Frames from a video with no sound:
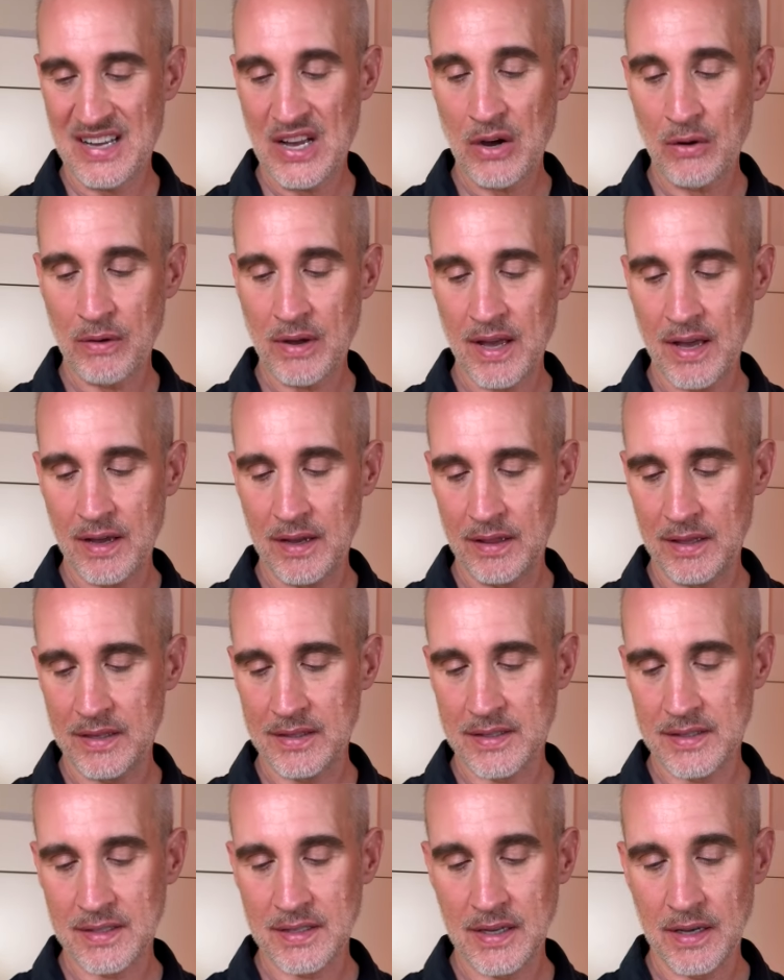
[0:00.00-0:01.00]
Okay,
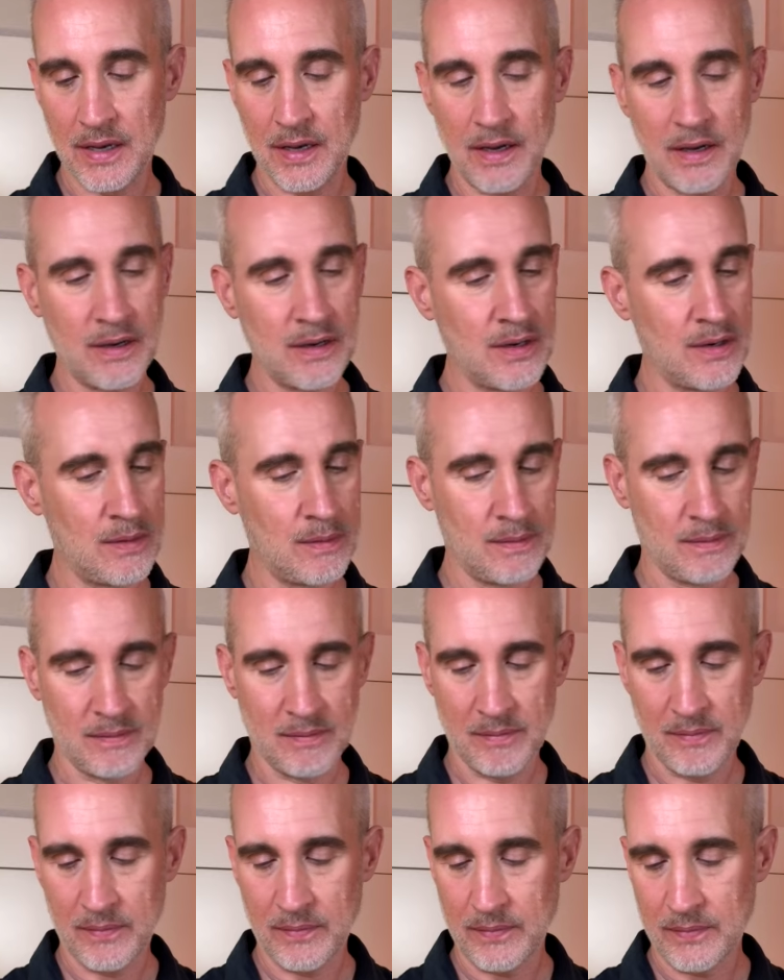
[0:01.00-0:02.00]
let's see
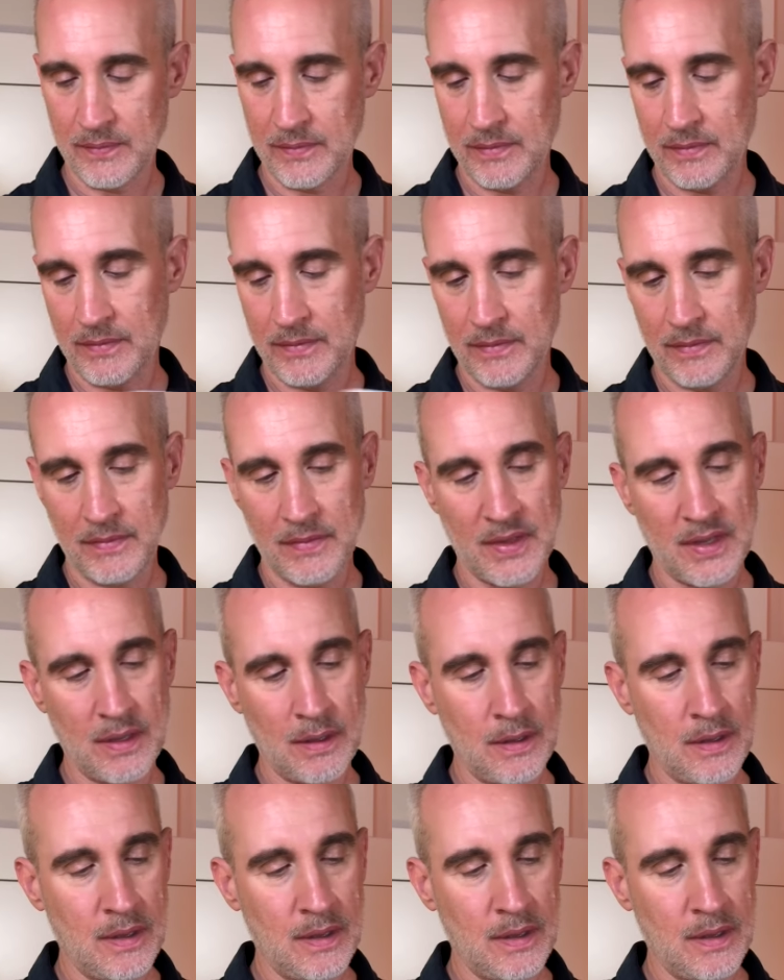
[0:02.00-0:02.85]
here.